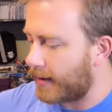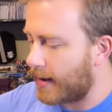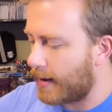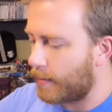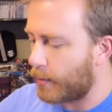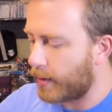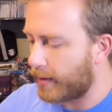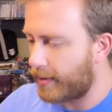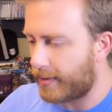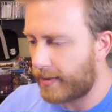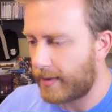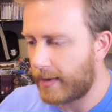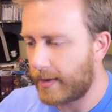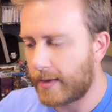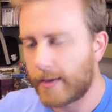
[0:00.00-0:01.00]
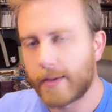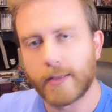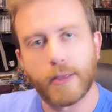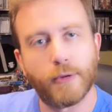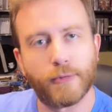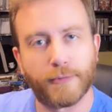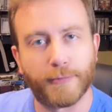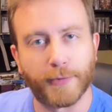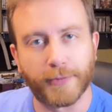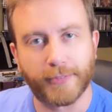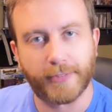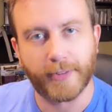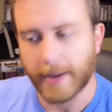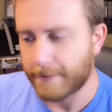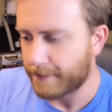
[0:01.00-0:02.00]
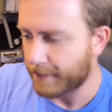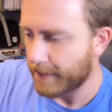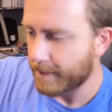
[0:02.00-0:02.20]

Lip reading: come with useful stuff,